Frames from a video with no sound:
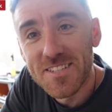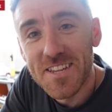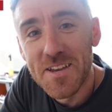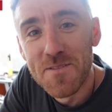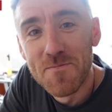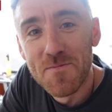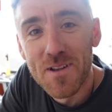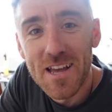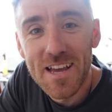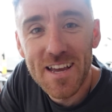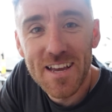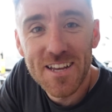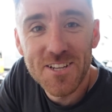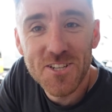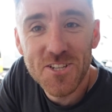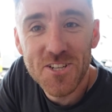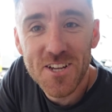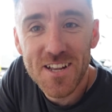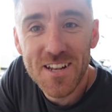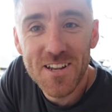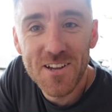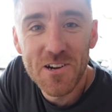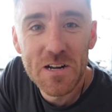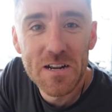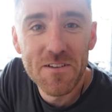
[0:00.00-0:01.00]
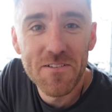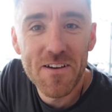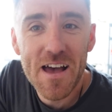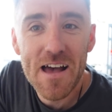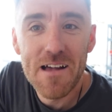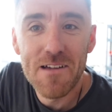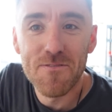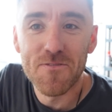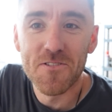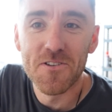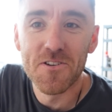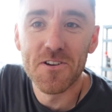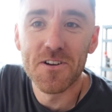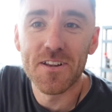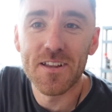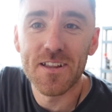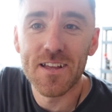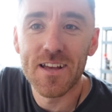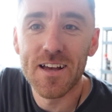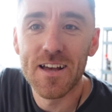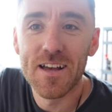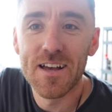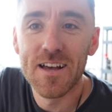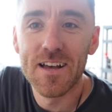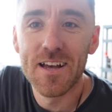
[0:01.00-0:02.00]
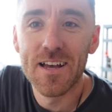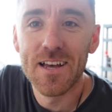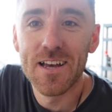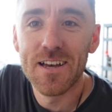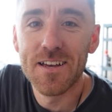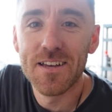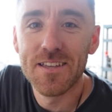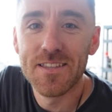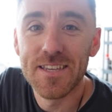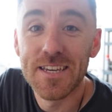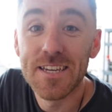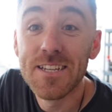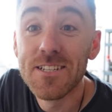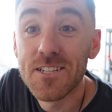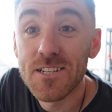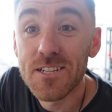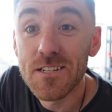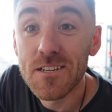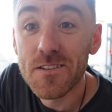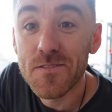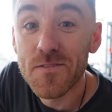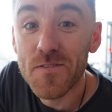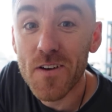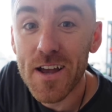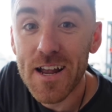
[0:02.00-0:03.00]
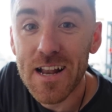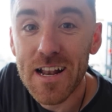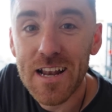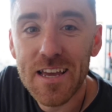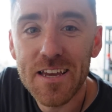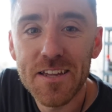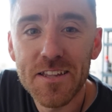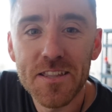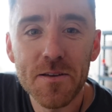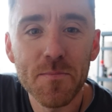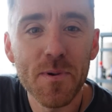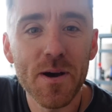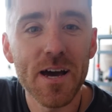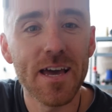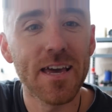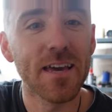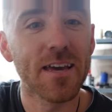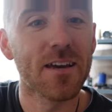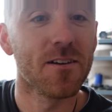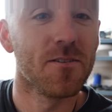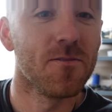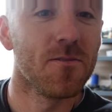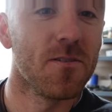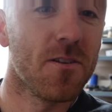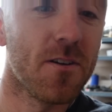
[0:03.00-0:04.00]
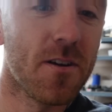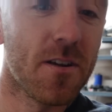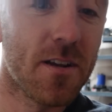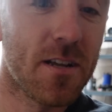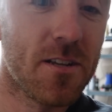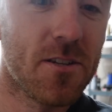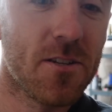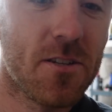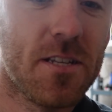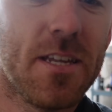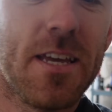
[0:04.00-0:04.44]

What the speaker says: seemed like a shitload of effort, the engine is finally in the bike. Hold on, I'll just